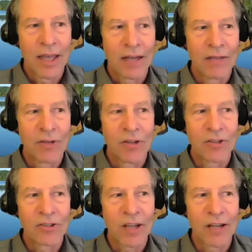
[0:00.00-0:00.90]
And if
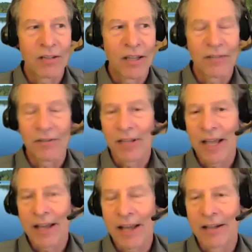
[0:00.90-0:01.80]
we shine a laser
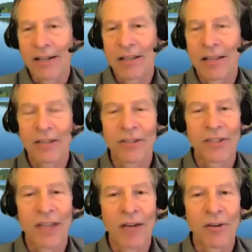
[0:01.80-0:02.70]
light at it and collect the
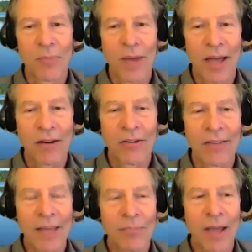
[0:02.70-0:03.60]
scattered pattern,
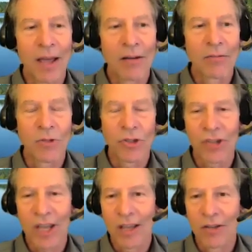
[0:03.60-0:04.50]
that pattern will
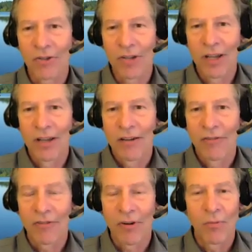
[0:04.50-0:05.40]
change
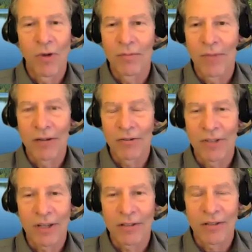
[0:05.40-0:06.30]
from one
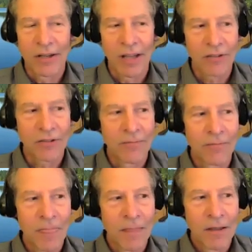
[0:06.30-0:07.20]
microsecond to the next.
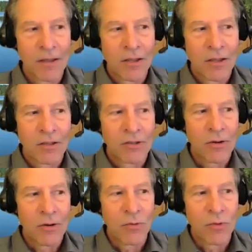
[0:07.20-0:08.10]

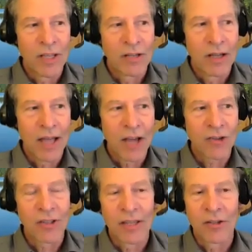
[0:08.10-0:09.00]
So we can
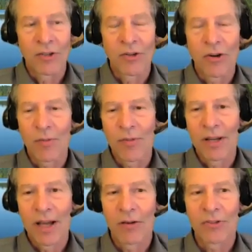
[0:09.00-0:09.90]
actually
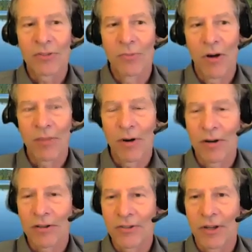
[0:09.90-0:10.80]
determine how small the
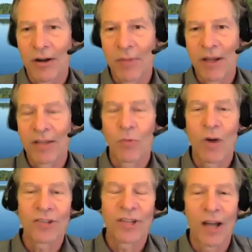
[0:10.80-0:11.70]
particles are by
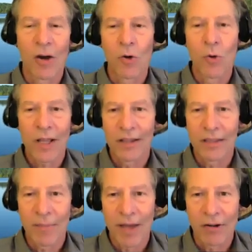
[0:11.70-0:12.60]
watching how
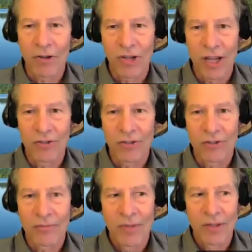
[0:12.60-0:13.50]
quickly the pattern
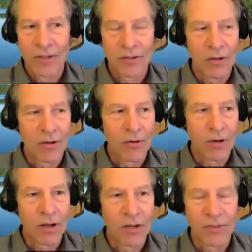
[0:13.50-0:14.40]
changes.
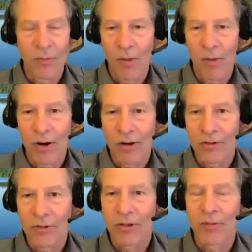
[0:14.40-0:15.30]
So uh, small
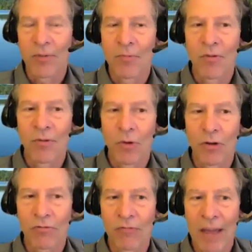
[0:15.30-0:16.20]
particles are going to be moving more
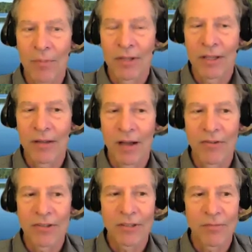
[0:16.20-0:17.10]
rapidly,
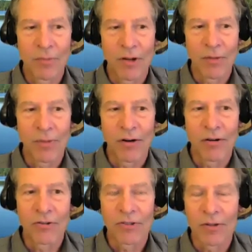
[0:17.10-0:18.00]
obviously. Bigger
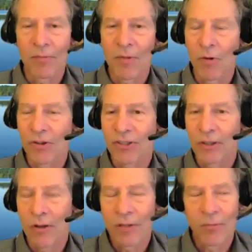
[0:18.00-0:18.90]
particles are going to be more
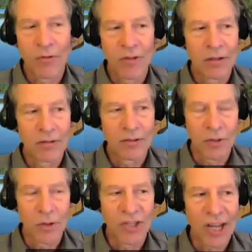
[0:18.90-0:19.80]
slowly moving,
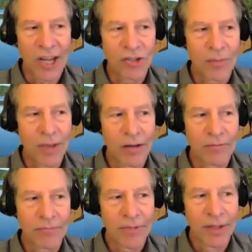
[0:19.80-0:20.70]
slowly changing pattern.